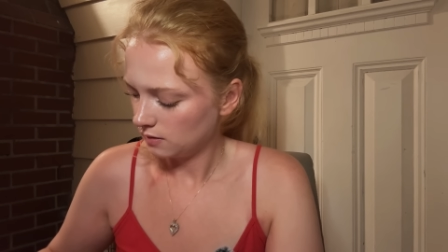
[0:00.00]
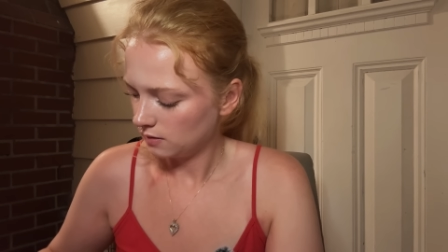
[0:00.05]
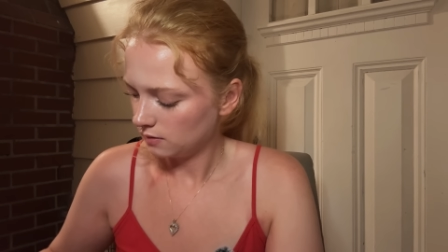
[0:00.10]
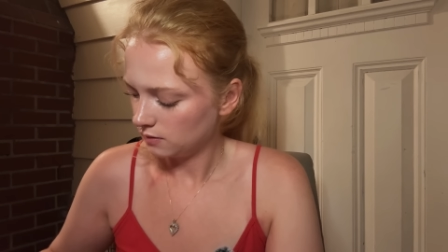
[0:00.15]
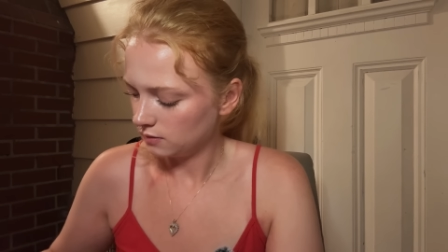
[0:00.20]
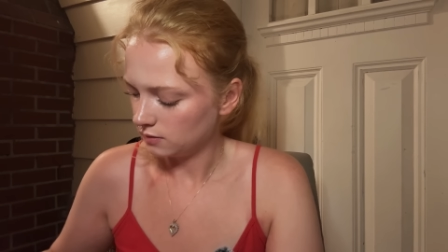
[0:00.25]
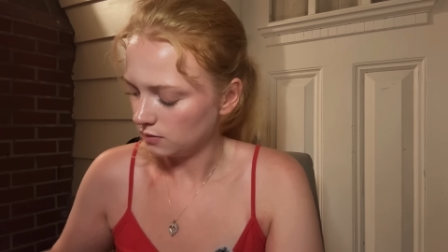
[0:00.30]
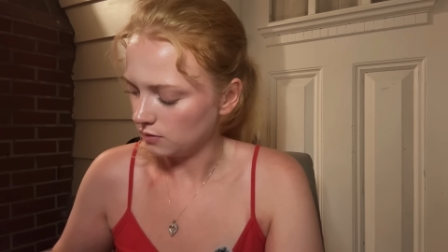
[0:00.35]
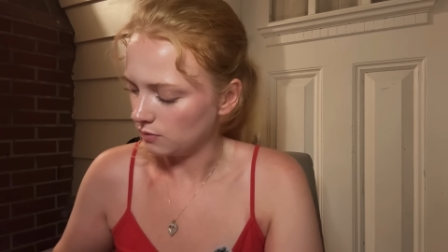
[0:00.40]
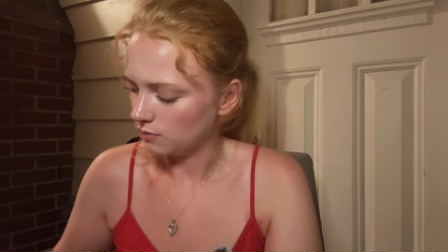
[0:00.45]

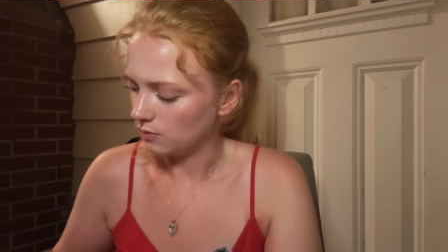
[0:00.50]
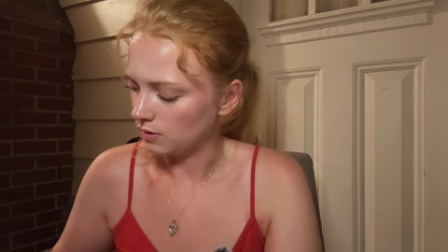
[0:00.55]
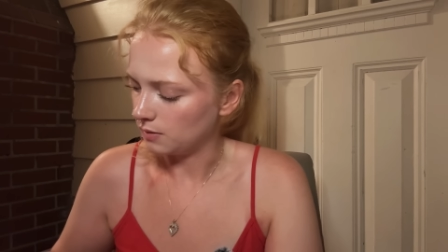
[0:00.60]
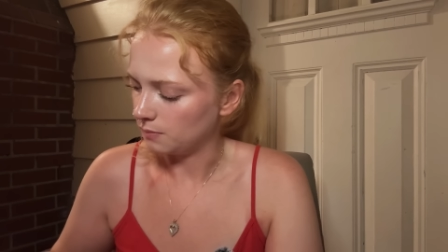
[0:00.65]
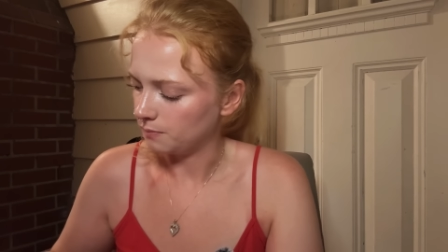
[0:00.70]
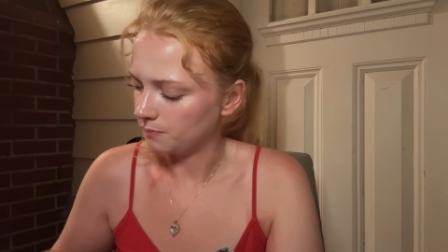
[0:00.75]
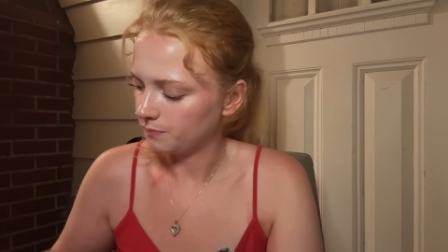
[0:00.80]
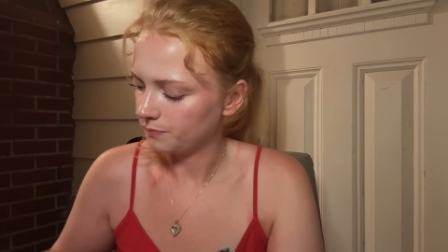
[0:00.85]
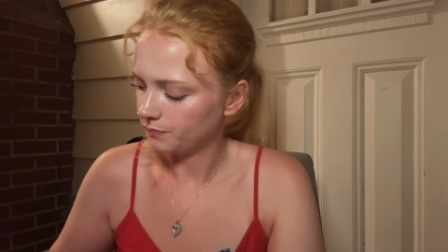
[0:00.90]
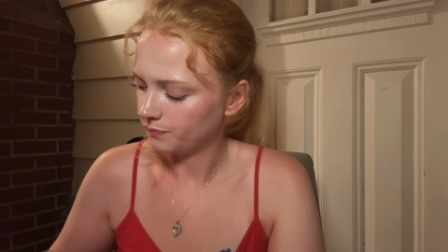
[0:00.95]
So,
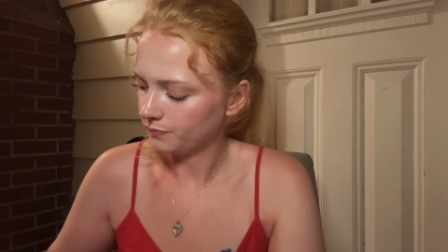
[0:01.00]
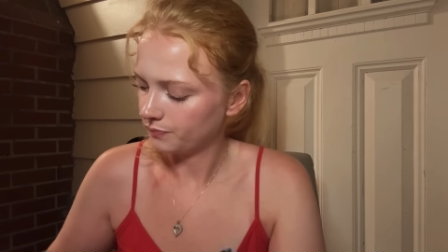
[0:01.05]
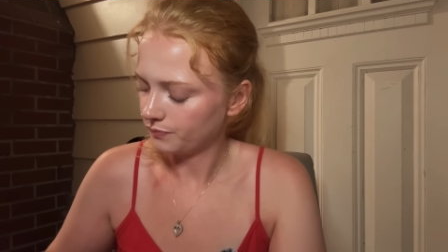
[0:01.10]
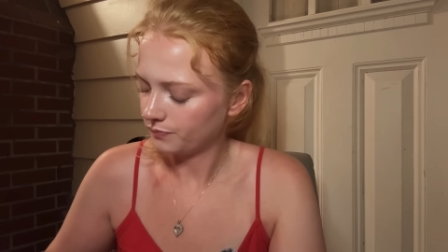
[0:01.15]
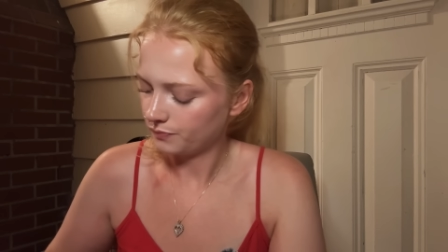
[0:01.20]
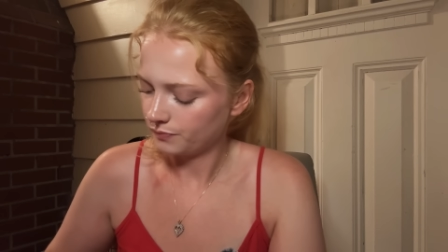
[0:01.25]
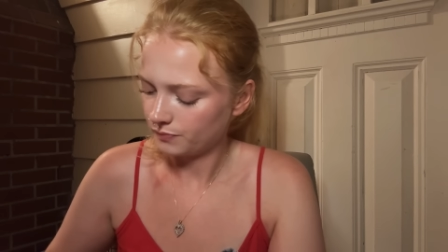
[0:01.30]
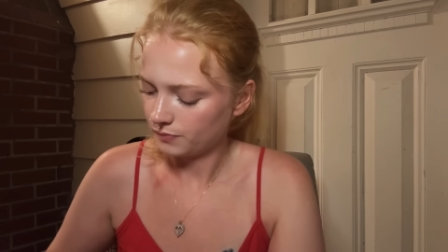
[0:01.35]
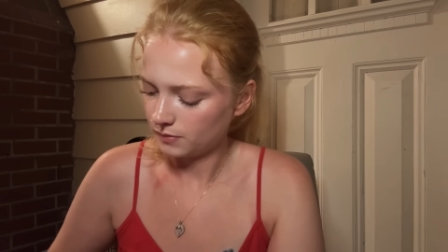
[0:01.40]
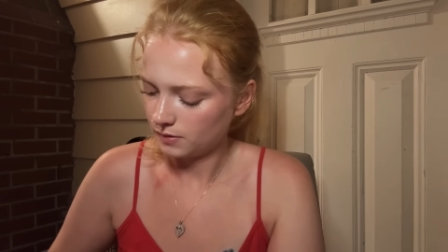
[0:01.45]

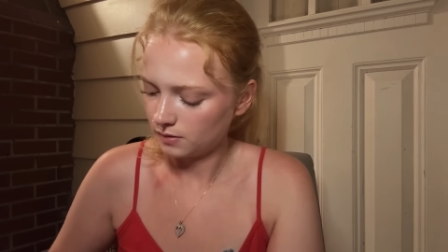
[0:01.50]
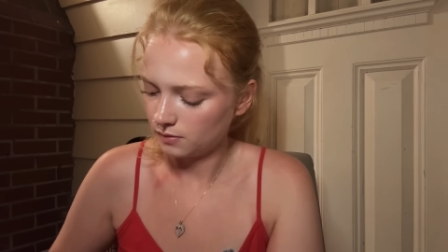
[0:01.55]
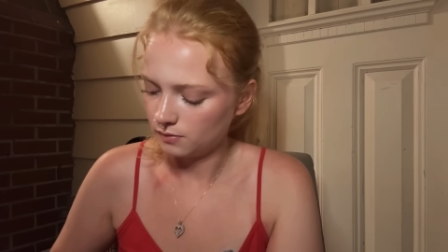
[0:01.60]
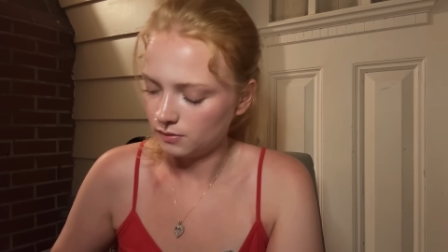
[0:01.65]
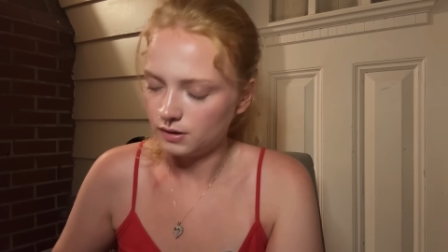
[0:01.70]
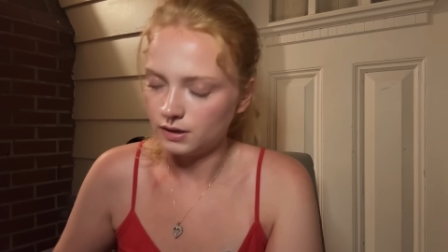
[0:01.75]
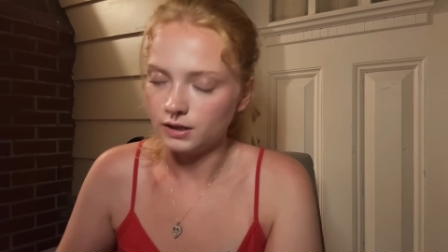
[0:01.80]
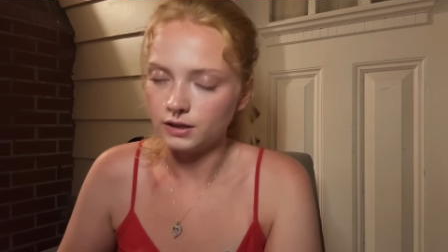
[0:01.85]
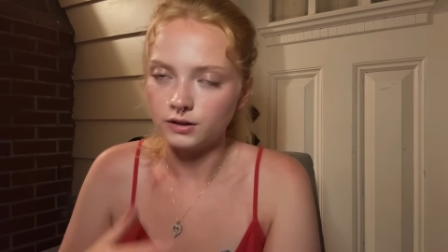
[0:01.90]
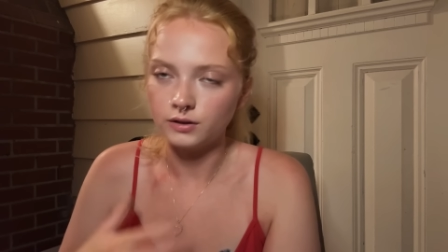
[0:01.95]
when
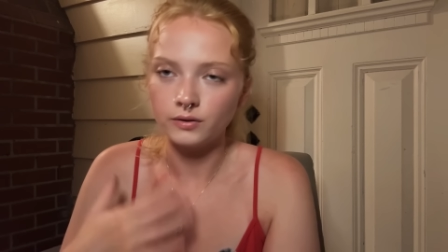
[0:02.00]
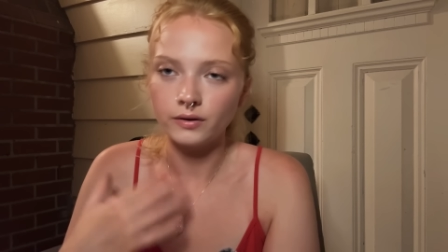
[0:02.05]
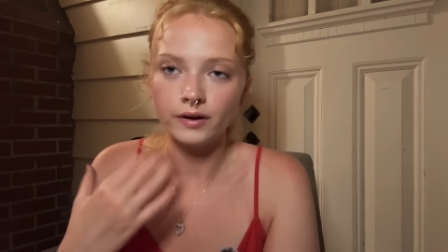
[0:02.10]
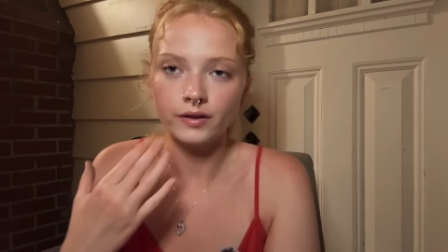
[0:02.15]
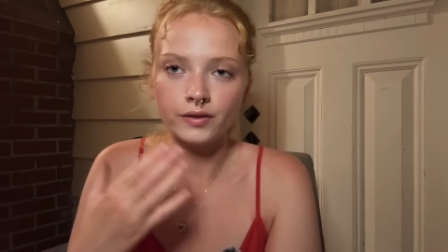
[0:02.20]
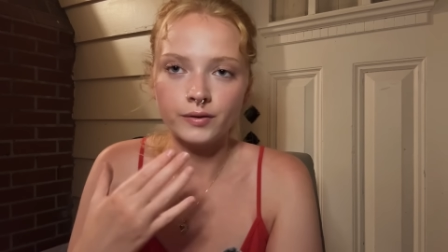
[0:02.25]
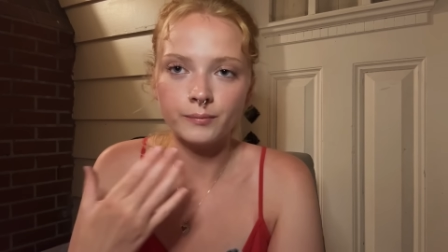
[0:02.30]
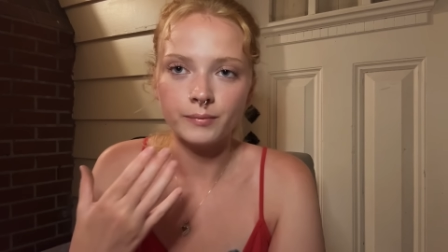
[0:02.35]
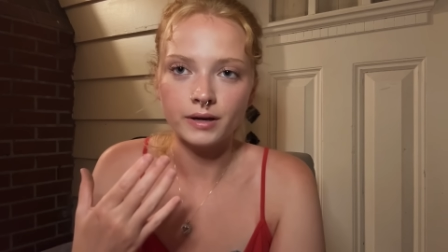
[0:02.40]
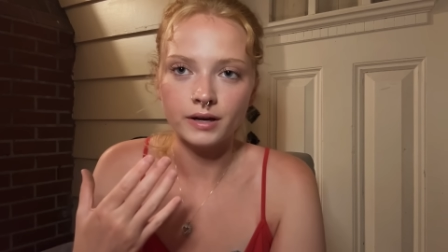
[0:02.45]
I do
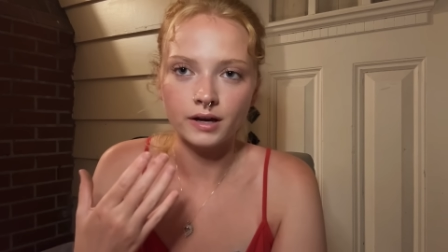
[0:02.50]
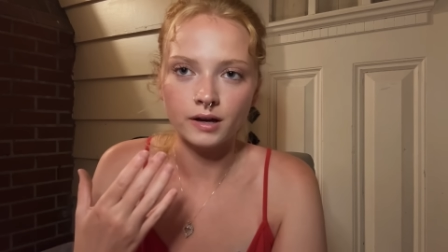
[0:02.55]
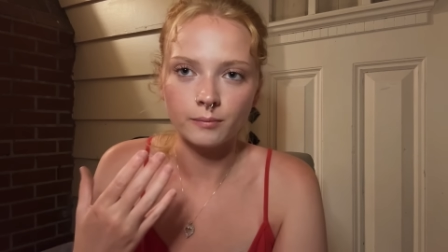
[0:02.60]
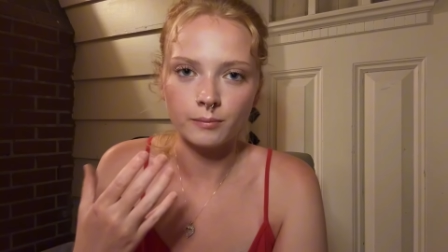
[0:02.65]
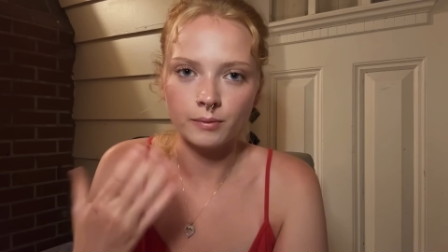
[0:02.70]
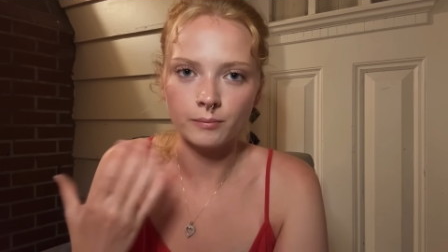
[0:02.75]
other makeup,